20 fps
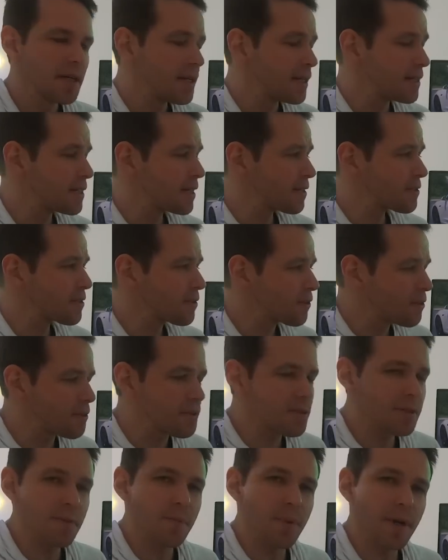And Tesla
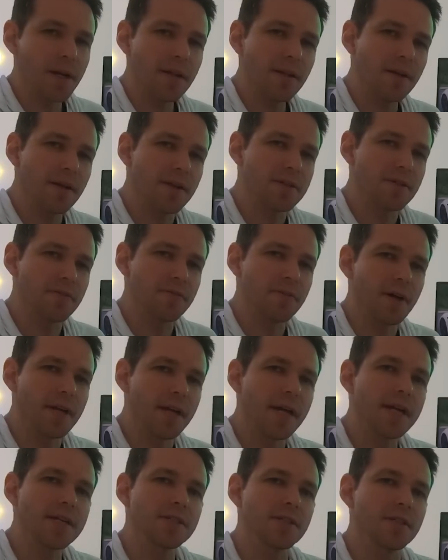used to penalize you
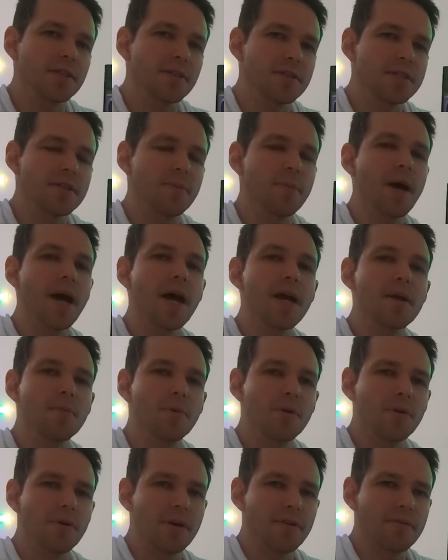financially, used to pay
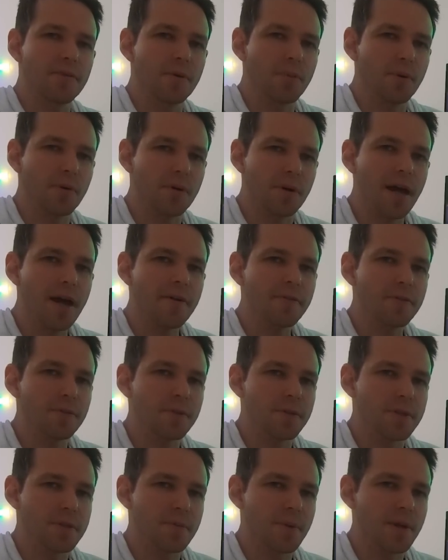more if you bought it
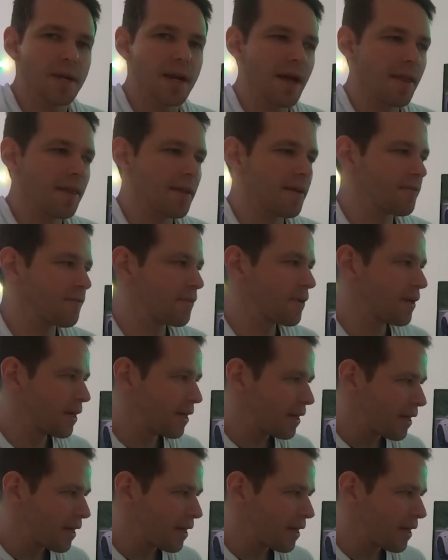afterwards, but now they've